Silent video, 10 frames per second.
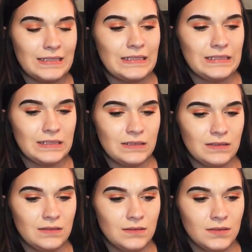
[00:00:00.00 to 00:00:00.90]

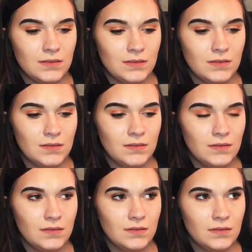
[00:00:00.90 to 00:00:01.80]

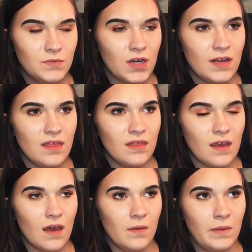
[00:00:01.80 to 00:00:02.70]
I'm trying to
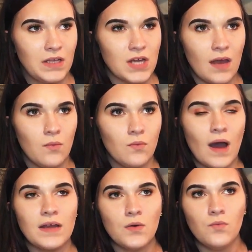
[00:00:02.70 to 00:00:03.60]
think how much,
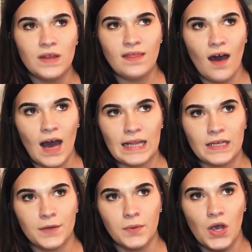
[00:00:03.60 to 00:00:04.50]
I know with the
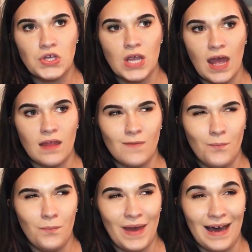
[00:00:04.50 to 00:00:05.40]
highlighter brush and the
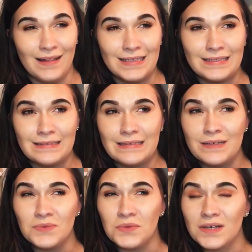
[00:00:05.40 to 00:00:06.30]
palette,
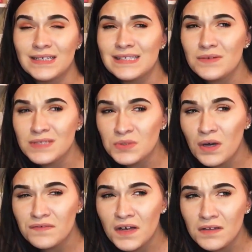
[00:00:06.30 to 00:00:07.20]
I want to say it was $12.
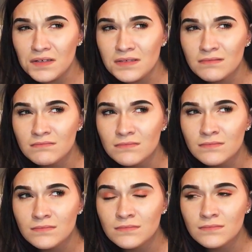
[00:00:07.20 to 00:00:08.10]
I
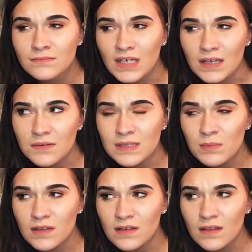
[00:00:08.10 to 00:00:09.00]
think it was
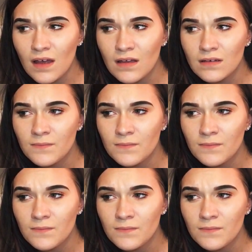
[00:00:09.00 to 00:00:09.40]
something like that.